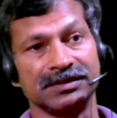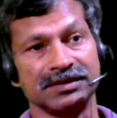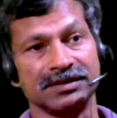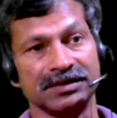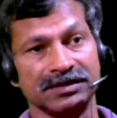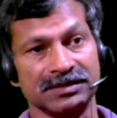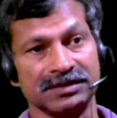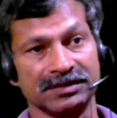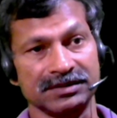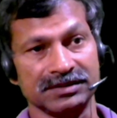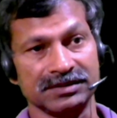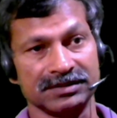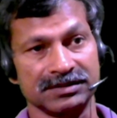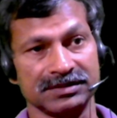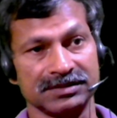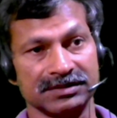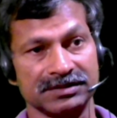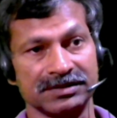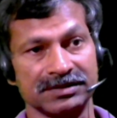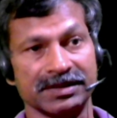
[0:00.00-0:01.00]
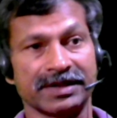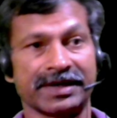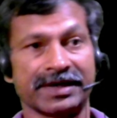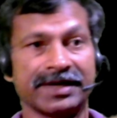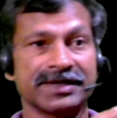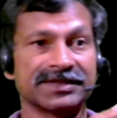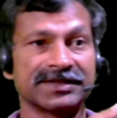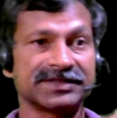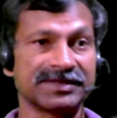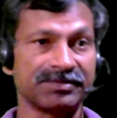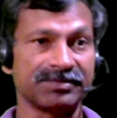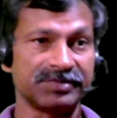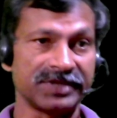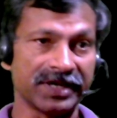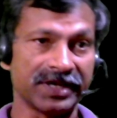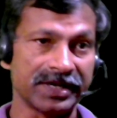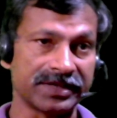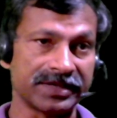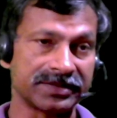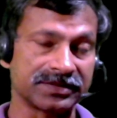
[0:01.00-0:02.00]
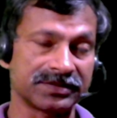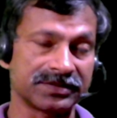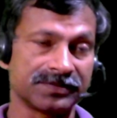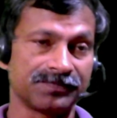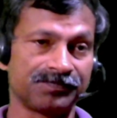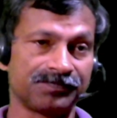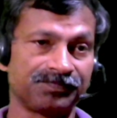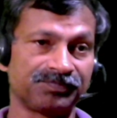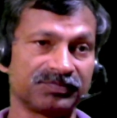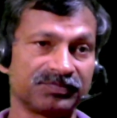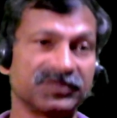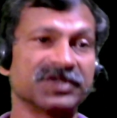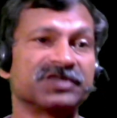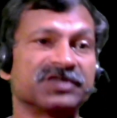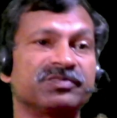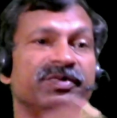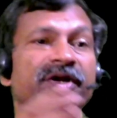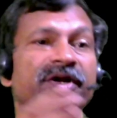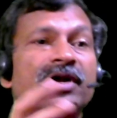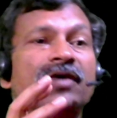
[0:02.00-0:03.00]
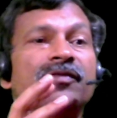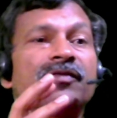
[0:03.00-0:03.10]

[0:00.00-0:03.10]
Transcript: the concept that the speed of